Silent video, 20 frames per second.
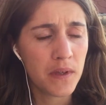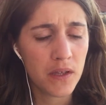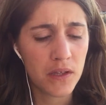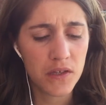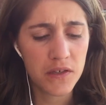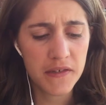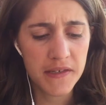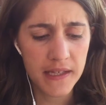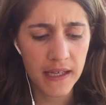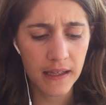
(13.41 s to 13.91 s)

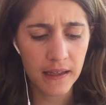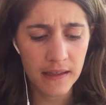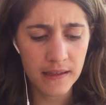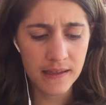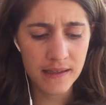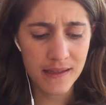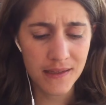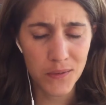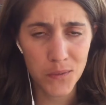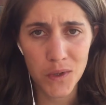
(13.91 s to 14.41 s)
New Zealand
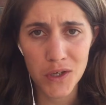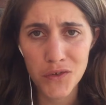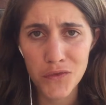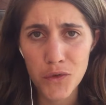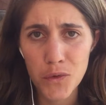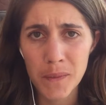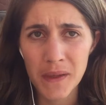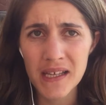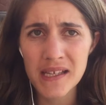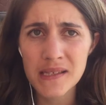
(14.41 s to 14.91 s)
is a
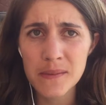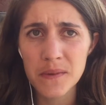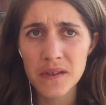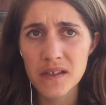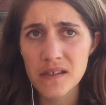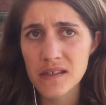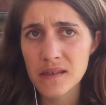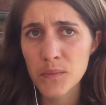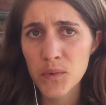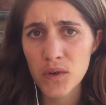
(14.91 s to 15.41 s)
wonderful place, but
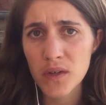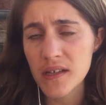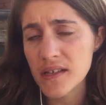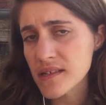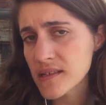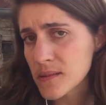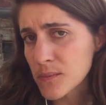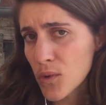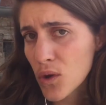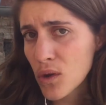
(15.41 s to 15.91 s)
it's pretty
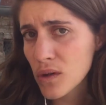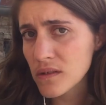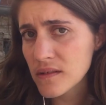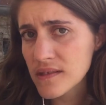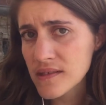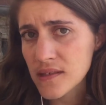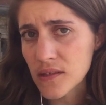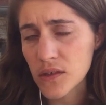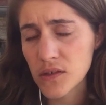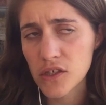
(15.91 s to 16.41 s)
small.
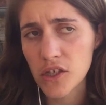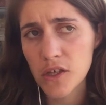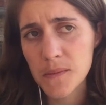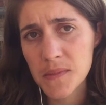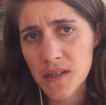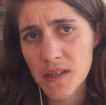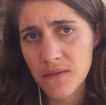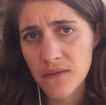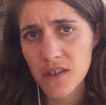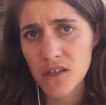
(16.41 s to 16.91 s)
So in terms
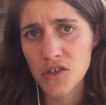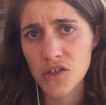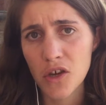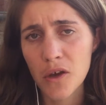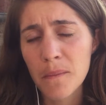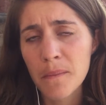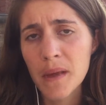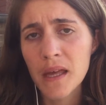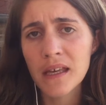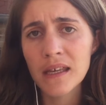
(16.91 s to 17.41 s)
of the job
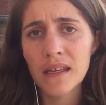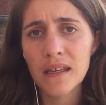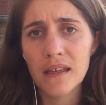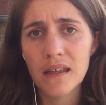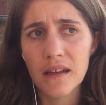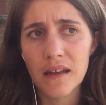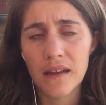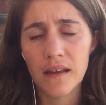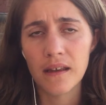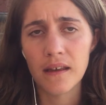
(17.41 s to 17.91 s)
market,
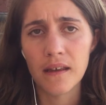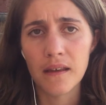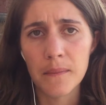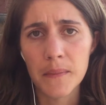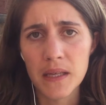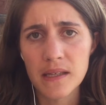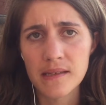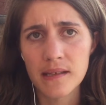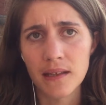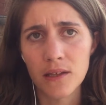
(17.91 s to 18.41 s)

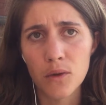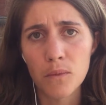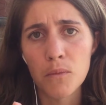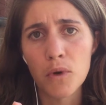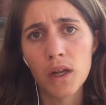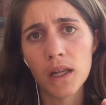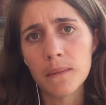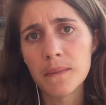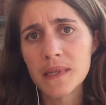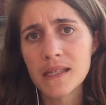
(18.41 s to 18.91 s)
it's a little more
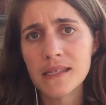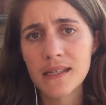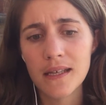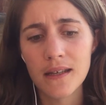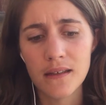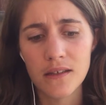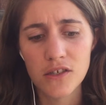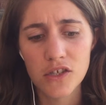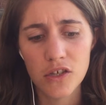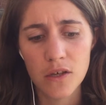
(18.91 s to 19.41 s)
limited
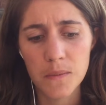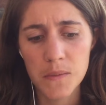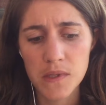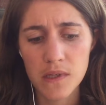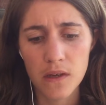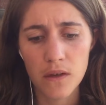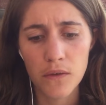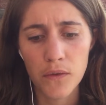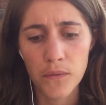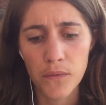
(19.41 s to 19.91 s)
in terms
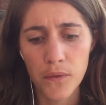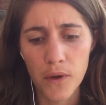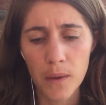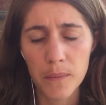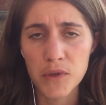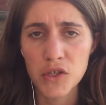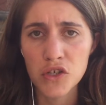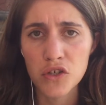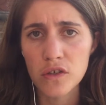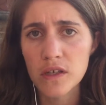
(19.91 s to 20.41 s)
of
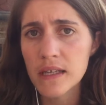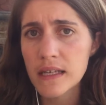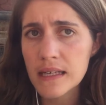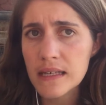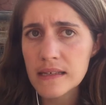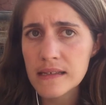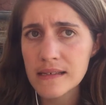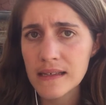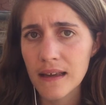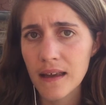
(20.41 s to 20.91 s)

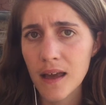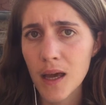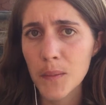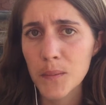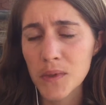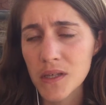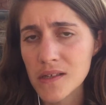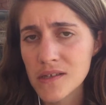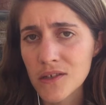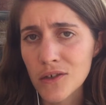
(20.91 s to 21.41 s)
opportunities and
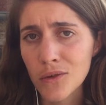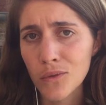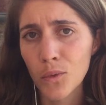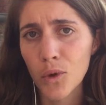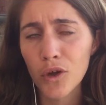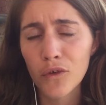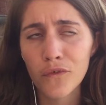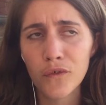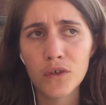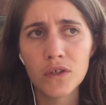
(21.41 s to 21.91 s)
companies you can
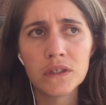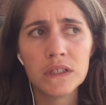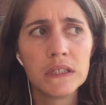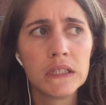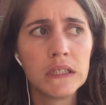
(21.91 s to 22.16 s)
work for.